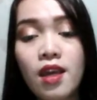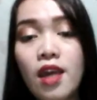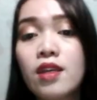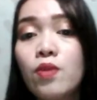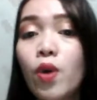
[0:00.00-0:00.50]

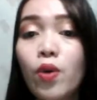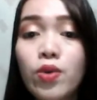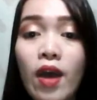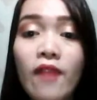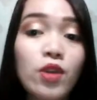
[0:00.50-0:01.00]
And then we
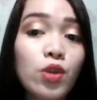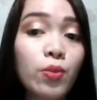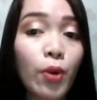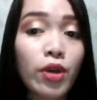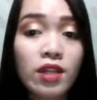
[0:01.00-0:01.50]
also have the
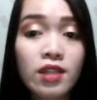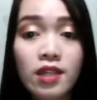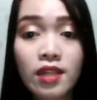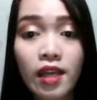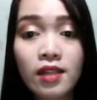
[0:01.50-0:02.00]
supporting
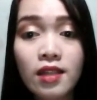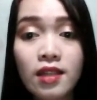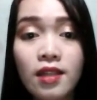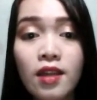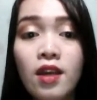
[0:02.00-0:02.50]

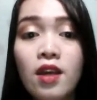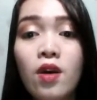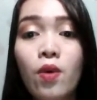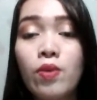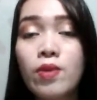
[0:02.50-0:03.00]
details.
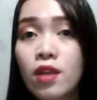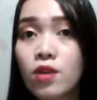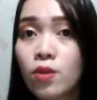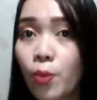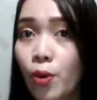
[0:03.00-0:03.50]
When we say
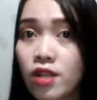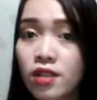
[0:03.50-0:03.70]
supporting